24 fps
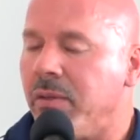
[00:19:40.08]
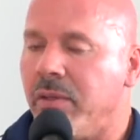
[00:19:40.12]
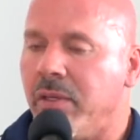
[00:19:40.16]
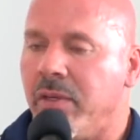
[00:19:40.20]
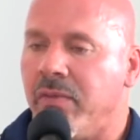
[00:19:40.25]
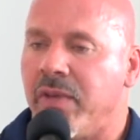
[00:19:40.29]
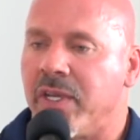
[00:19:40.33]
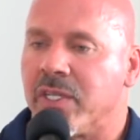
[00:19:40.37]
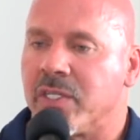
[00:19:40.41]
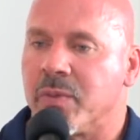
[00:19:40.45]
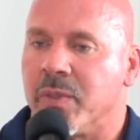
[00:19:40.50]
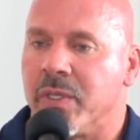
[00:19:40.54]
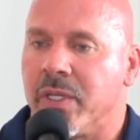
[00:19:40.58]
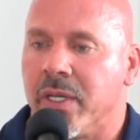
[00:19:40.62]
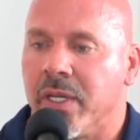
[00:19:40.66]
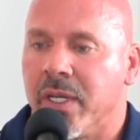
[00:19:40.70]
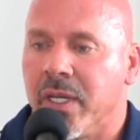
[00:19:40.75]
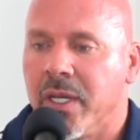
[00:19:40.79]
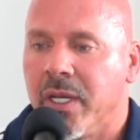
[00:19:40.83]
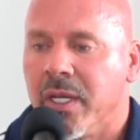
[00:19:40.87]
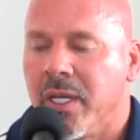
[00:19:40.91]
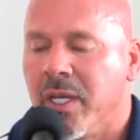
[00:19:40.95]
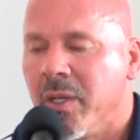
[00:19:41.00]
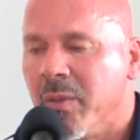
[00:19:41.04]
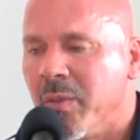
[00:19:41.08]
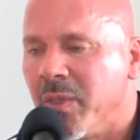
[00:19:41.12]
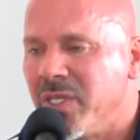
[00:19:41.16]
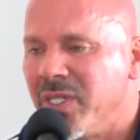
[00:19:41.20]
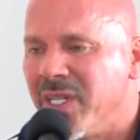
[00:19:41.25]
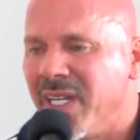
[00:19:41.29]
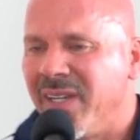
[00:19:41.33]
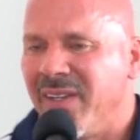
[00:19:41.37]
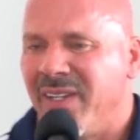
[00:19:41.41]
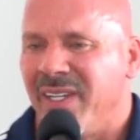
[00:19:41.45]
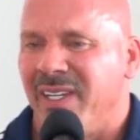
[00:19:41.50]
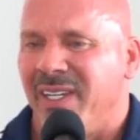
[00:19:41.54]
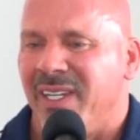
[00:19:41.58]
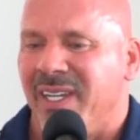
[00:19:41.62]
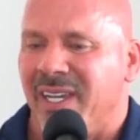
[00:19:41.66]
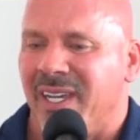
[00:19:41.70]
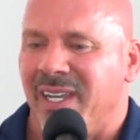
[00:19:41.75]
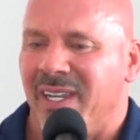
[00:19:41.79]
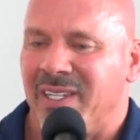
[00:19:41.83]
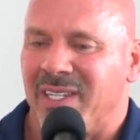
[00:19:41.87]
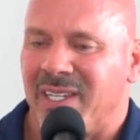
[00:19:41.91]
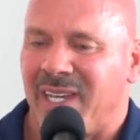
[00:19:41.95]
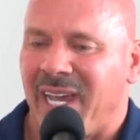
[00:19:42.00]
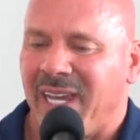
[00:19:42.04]
Investment. But yeah,
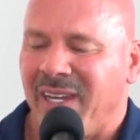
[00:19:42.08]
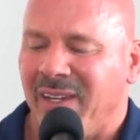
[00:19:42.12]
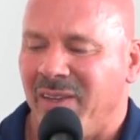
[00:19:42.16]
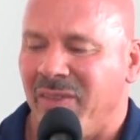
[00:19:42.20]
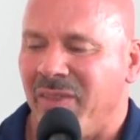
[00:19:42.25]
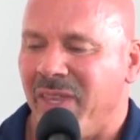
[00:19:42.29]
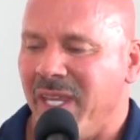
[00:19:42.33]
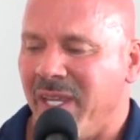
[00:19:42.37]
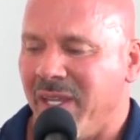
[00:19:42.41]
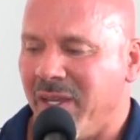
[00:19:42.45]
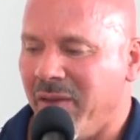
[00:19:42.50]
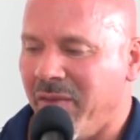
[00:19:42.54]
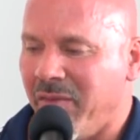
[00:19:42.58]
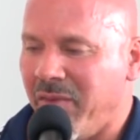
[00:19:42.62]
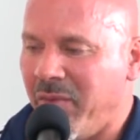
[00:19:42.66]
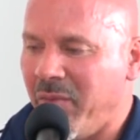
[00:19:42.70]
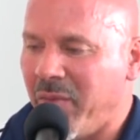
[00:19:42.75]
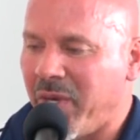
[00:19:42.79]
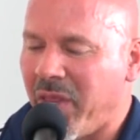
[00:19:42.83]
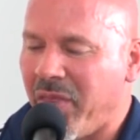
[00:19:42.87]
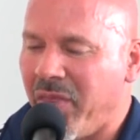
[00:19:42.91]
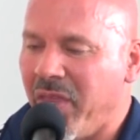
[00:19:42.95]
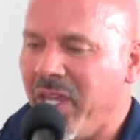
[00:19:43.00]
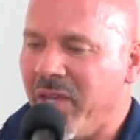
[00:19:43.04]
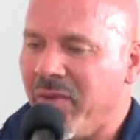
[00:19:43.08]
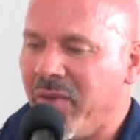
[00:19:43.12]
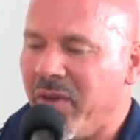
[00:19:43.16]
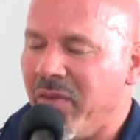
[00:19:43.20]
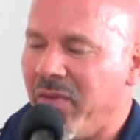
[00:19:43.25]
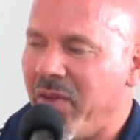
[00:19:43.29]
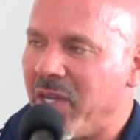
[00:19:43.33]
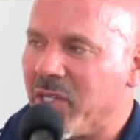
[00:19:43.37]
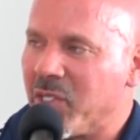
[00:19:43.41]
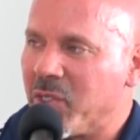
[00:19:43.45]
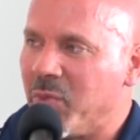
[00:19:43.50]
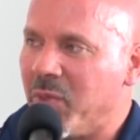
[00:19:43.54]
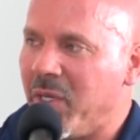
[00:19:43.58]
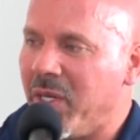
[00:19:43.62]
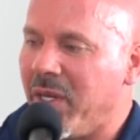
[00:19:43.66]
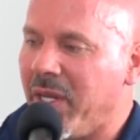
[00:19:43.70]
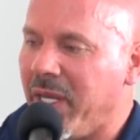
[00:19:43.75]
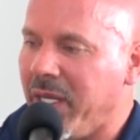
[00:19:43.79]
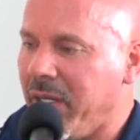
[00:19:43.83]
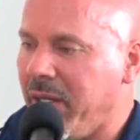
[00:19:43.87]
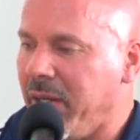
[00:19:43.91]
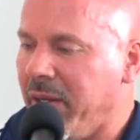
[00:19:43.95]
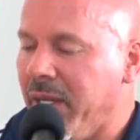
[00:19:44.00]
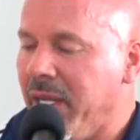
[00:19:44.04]
I think of it, when I think of an investment,
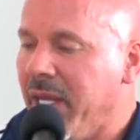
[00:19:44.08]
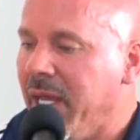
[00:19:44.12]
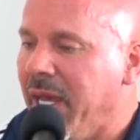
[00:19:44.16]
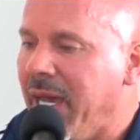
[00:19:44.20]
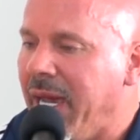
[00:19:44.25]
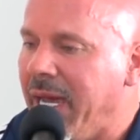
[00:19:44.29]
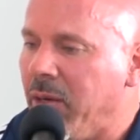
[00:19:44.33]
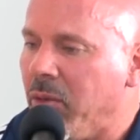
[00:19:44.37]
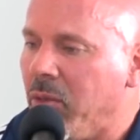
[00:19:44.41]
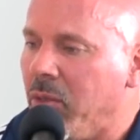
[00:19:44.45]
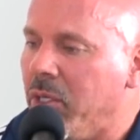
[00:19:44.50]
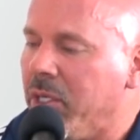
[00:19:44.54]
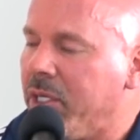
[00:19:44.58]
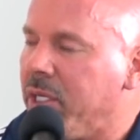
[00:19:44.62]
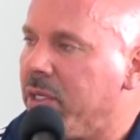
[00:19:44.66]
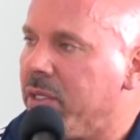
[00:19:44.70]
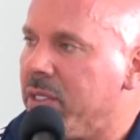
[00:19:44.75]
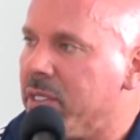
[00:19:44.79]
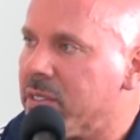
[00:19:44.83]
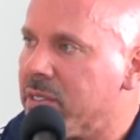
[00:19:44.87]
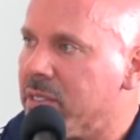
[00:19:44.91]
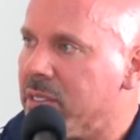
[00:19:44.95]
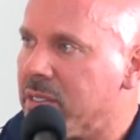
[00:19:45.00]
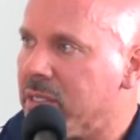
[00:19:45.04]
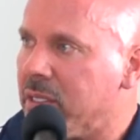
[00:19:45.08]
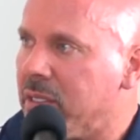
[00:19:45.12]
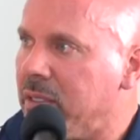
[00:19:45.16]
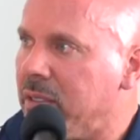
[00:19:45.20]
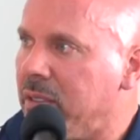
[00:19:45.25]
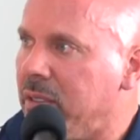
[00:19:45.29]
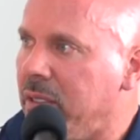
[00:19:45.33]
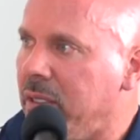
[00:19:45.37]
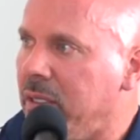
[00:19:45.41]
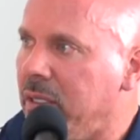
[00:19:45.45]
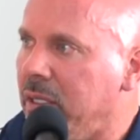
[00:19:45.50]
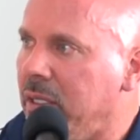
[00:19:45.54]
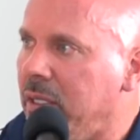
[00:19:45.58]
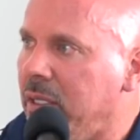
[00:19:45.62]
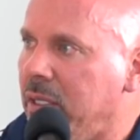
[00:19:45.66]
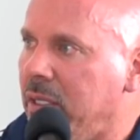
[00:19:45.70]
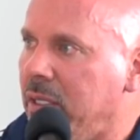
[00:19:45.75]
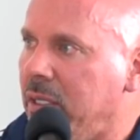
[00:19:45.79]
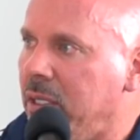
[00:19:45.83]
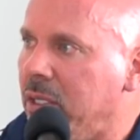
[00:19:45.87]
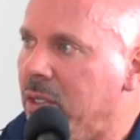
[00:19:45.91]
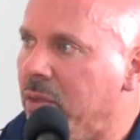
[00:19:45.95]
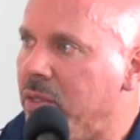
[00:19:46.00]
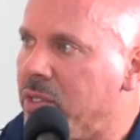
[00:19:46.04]
like, I don't look at this as a,
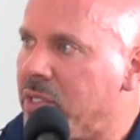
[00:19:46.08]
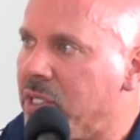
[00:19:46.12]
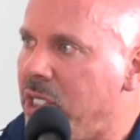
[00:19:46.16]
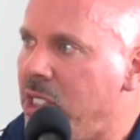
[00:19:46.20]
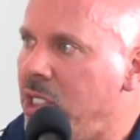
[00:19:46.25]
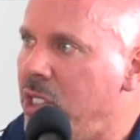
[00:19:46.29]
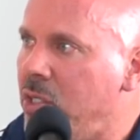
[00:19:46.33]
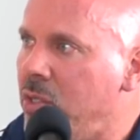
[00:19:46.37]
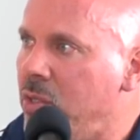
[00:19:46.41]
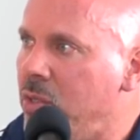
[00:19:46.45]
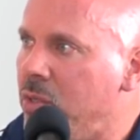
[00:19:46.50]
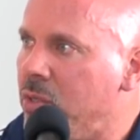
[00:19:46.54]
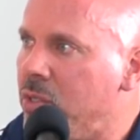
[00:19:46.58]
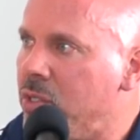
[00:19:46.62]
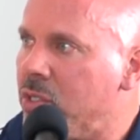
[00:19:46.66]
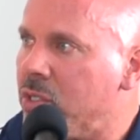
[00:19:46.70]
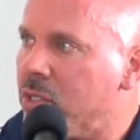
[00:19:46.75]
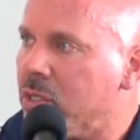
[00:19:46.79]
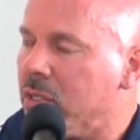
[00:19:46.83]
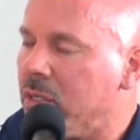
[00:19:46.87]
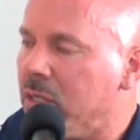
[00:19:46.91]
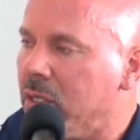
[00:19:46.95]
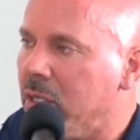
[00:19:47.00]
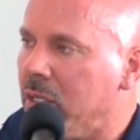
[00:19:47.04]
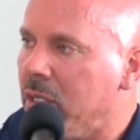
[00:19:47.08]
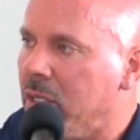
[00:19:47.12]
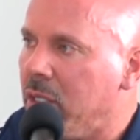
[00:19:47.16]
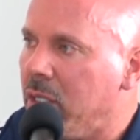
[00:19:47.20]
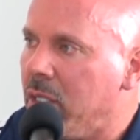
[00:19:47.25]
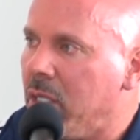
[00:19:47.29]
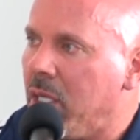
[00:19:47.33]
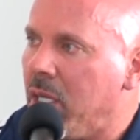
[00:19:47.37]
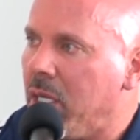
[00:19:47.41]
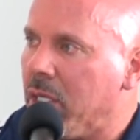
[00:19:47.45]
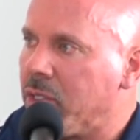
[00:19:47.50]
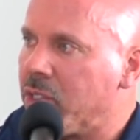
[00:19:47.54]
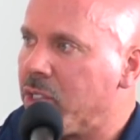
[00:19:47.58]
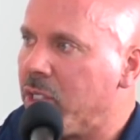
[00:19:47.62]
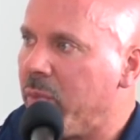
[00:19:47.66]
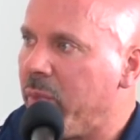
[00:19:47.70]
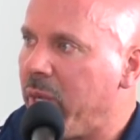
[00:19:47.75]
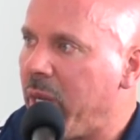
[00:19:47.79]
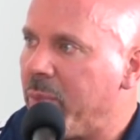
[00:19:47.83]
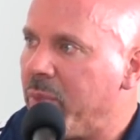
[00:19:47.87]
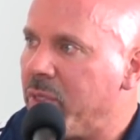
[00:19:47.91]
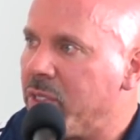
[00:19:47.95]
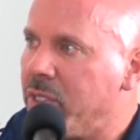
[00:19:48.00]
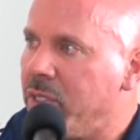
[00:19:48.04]
you know, as a huge long-term
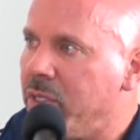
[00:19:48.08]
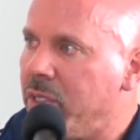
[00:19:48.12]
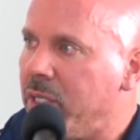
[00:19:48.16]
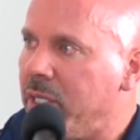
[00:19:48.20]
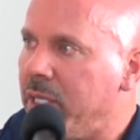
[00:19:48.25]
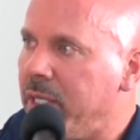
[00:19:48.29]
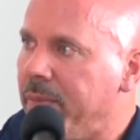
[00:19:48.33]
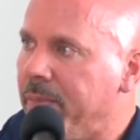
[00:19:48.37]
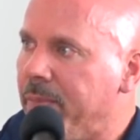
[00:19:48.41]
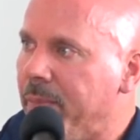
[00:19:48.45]
opportunity,